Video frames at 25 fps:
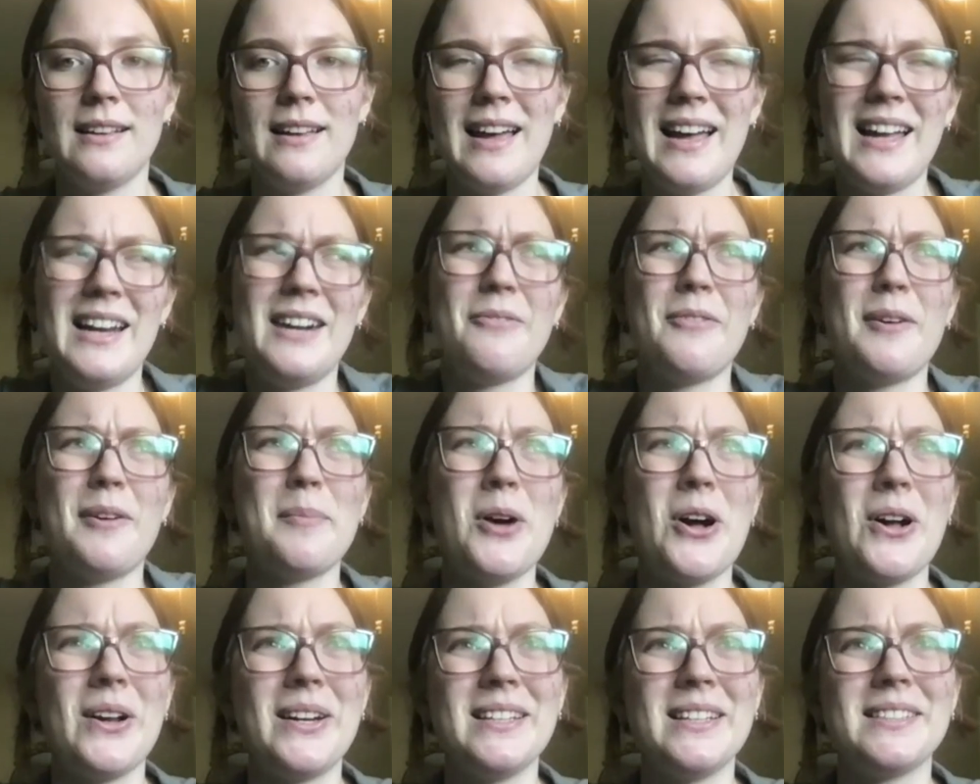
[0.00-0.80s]
and if I'm
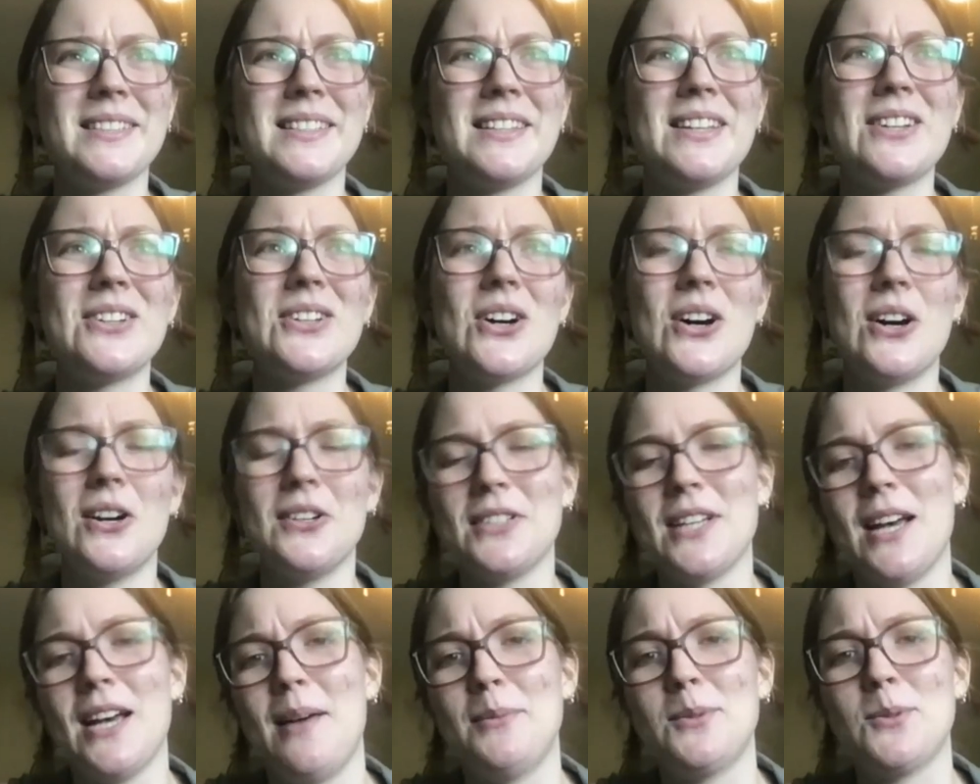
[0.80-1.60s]
honest, there are
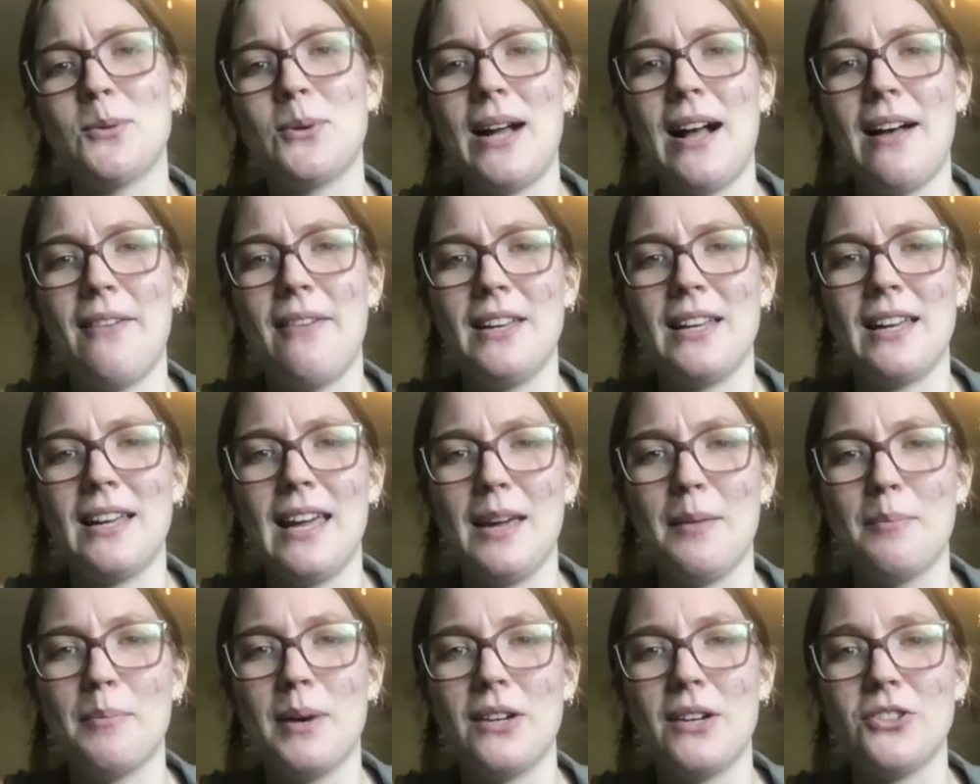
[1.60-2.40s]
times where having
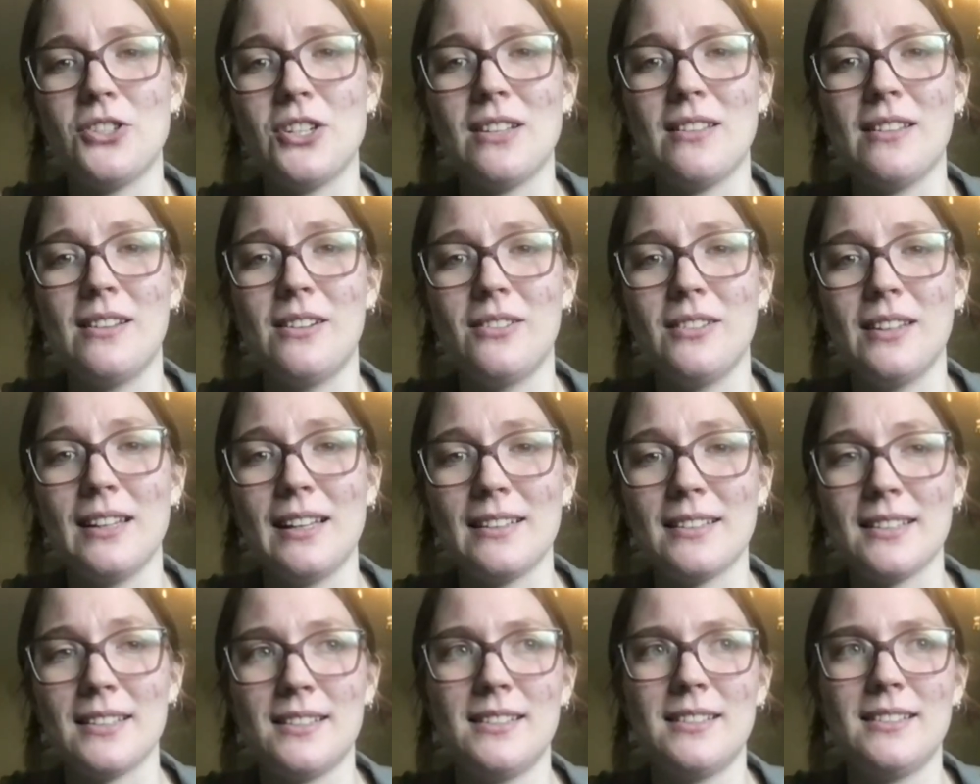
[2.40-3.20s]
a punchy little
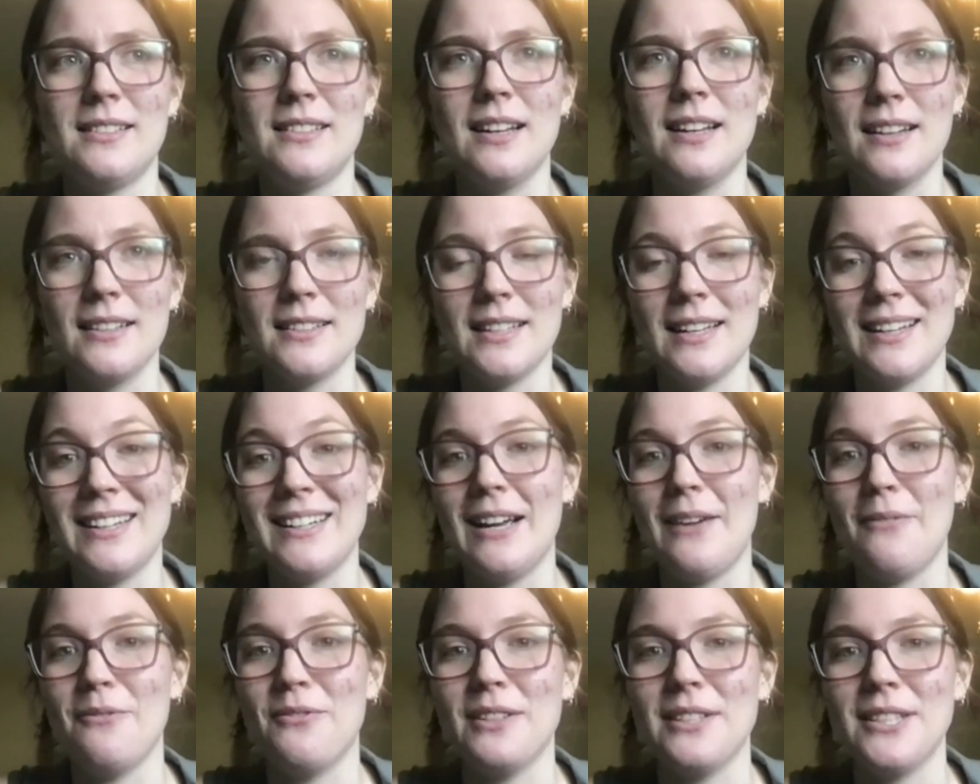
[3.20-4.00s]
list does add
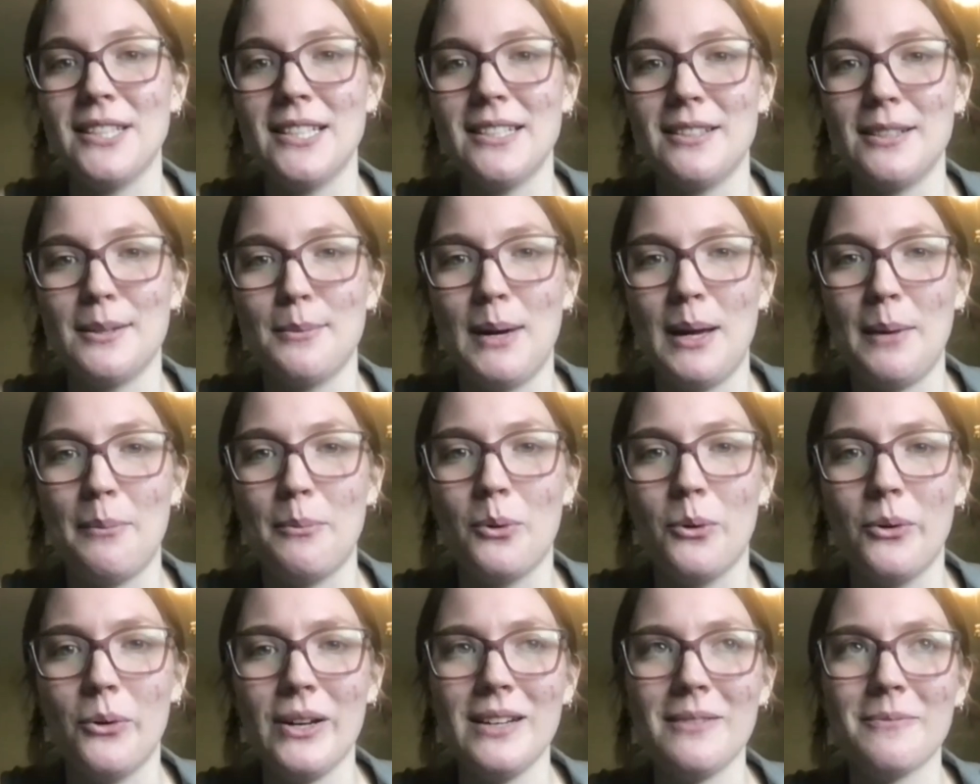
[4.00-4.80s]
emphasis to my
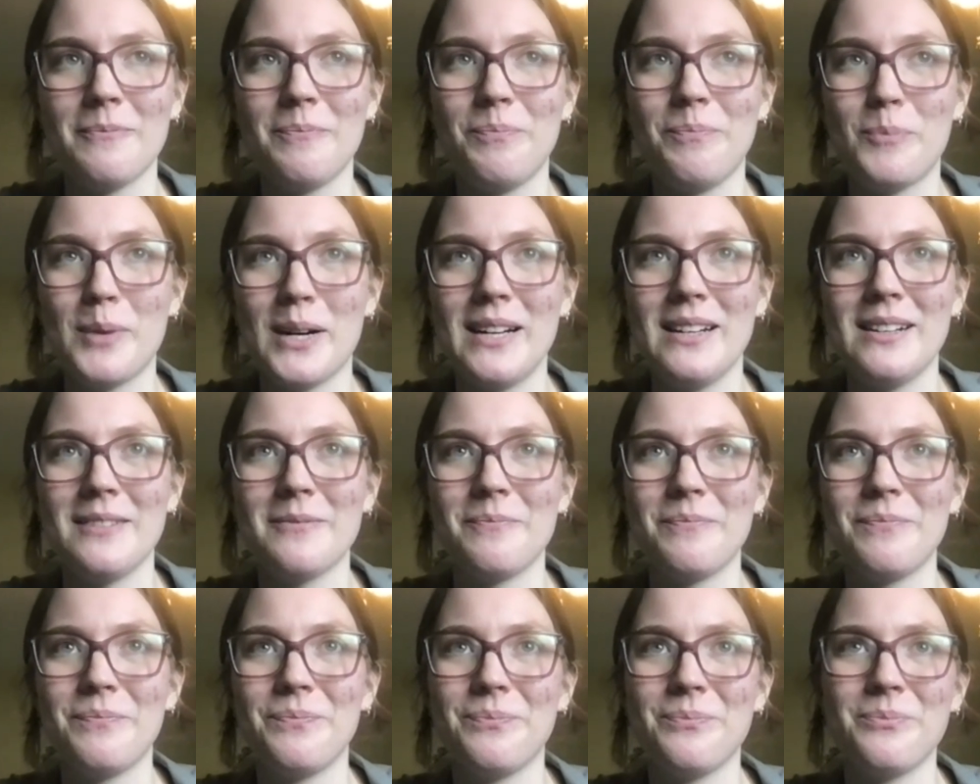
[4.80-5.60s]
point, but
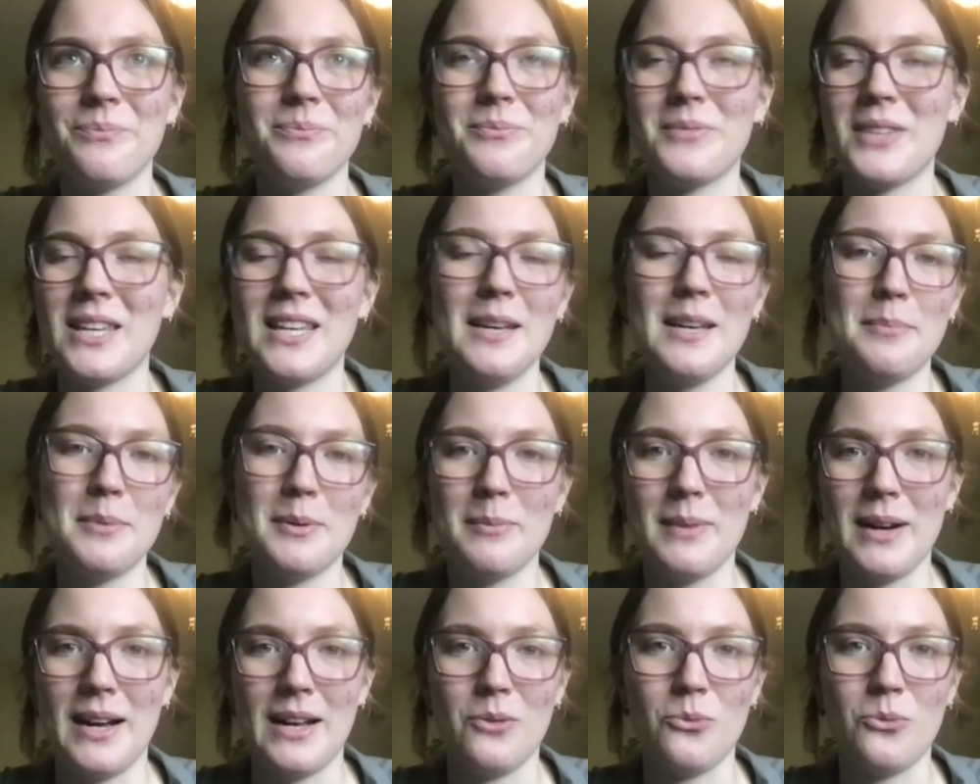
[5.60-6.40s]
keep in
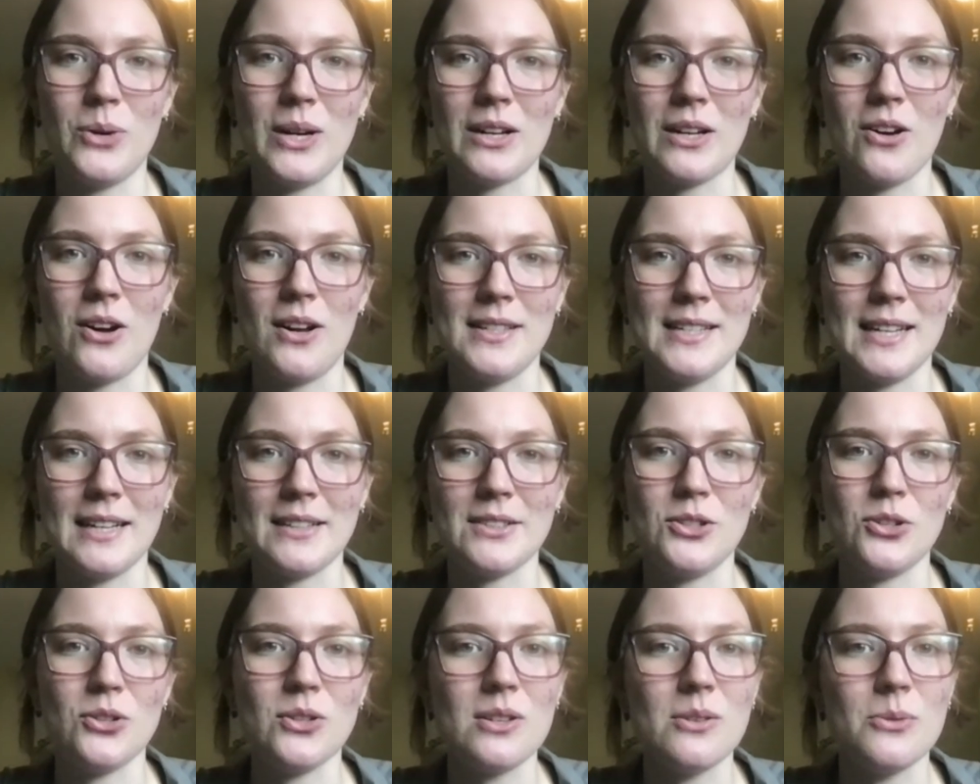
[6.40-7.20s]
mind what
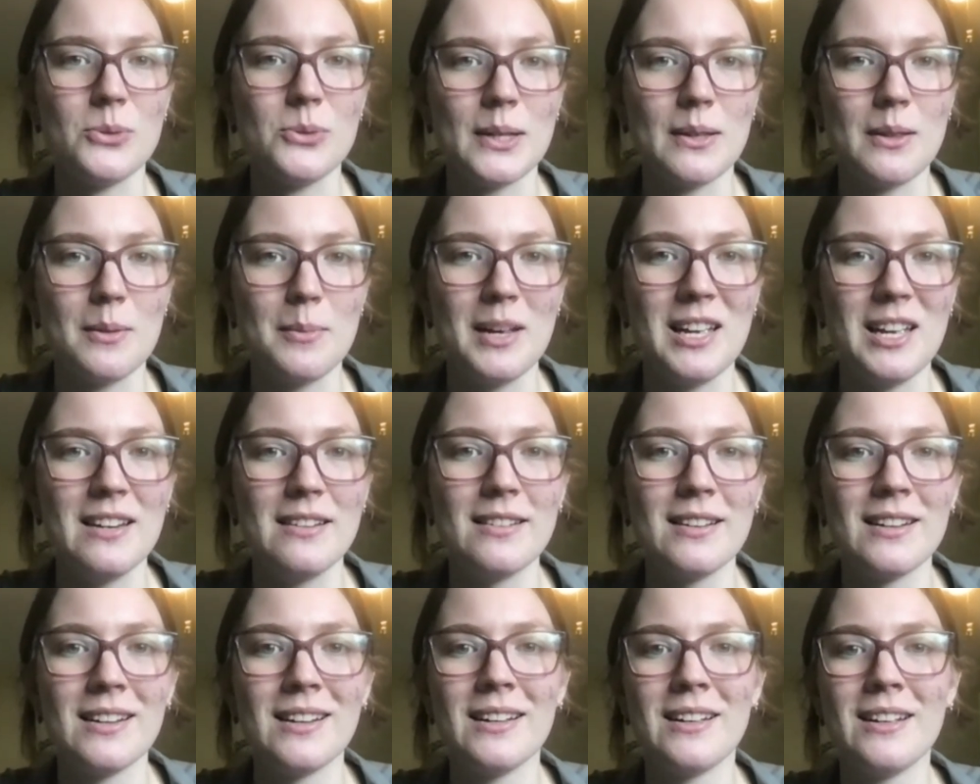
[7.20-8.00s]
context you're using them
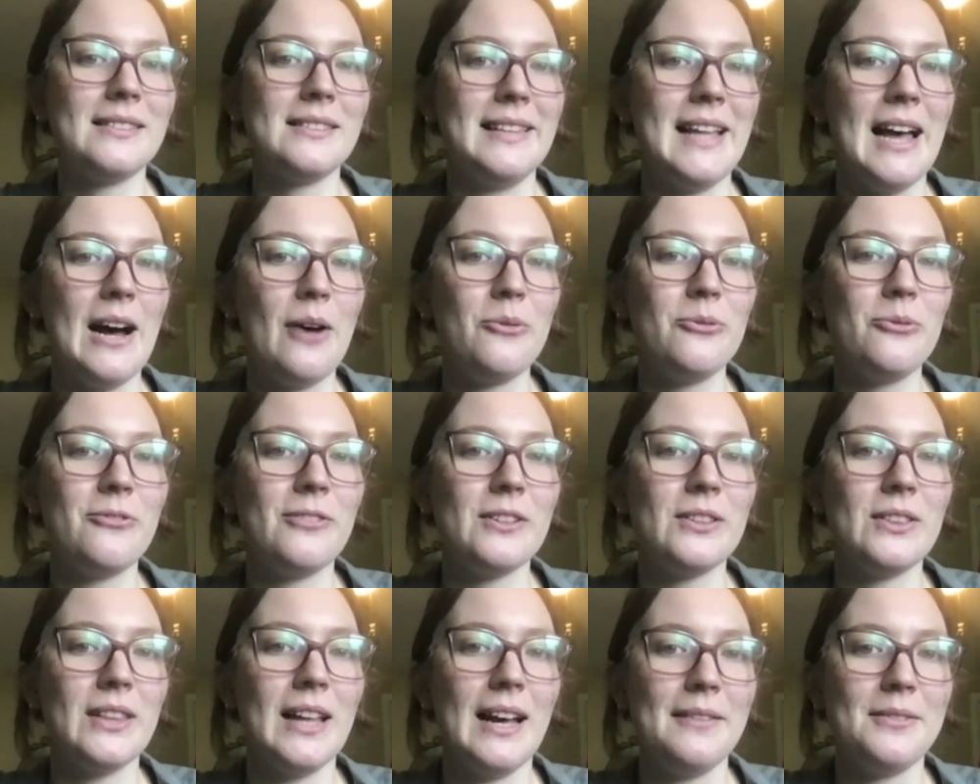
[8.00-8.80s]
in. Now
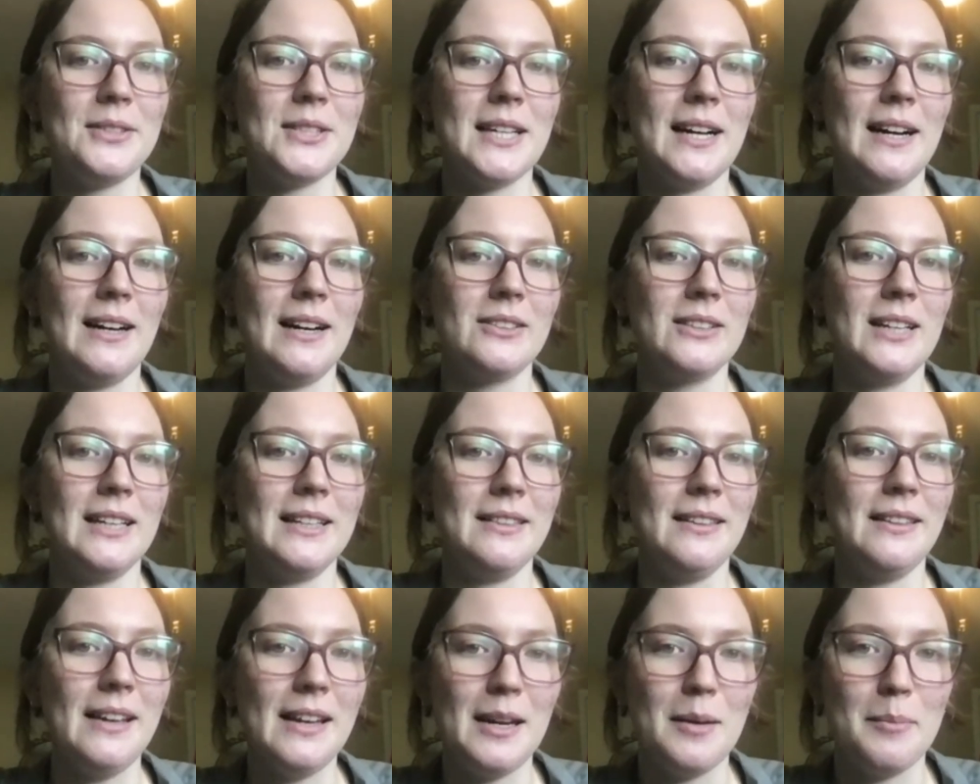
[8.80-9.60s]
for lifestyle
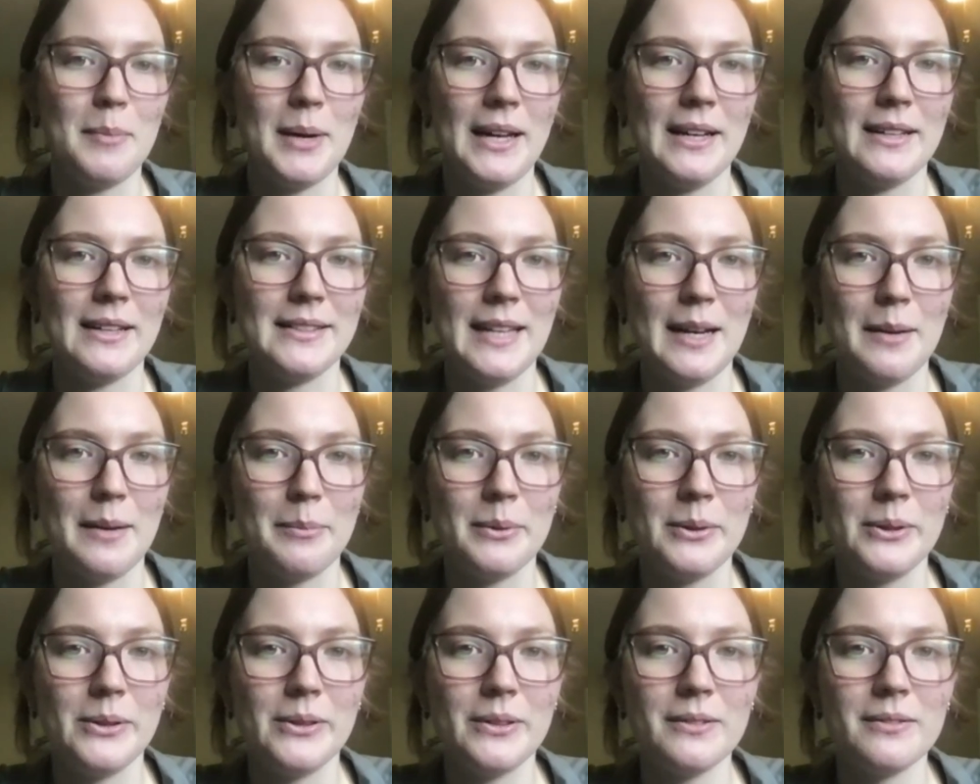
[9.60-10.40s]
and leading by
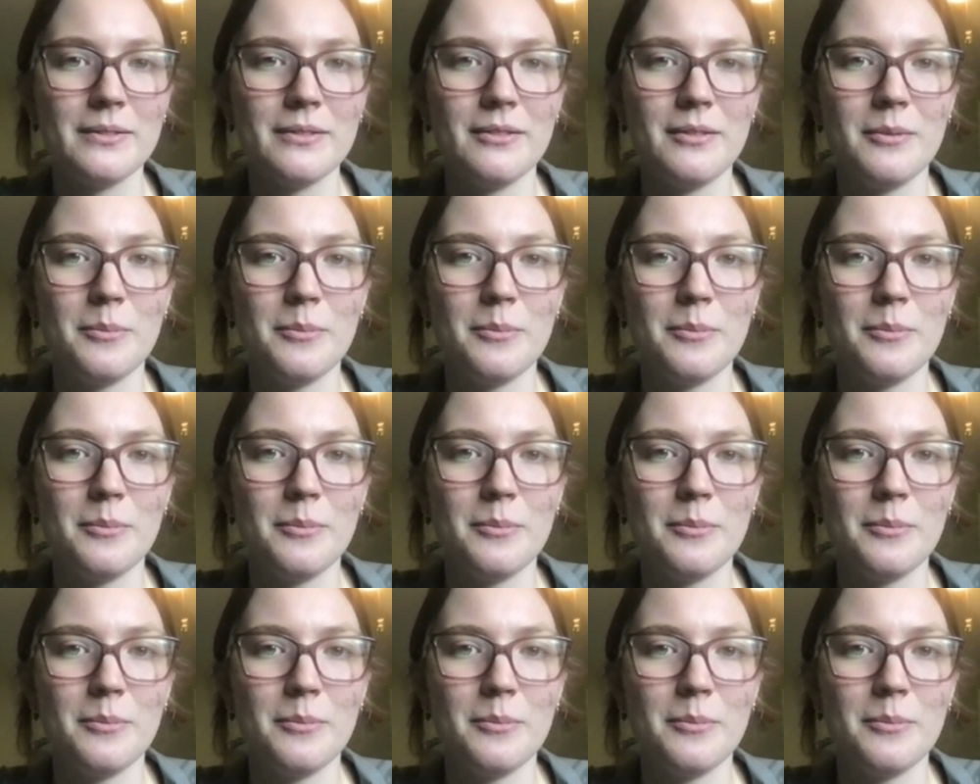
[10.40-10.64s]
example.